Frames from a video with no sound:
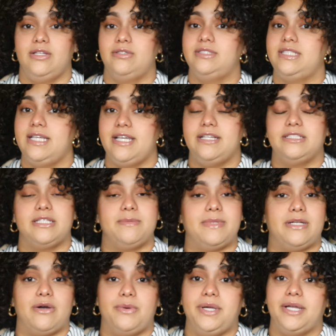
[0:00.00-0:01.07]
don't sit here and tell
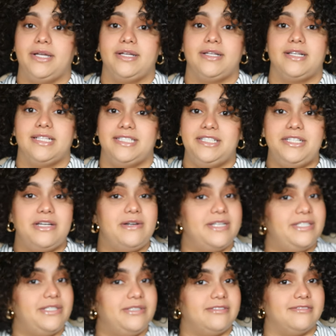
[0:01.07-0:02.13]
me it don't work because you know
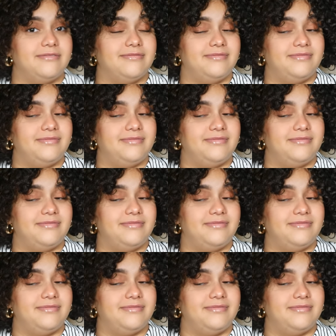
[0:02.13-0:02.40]
I do.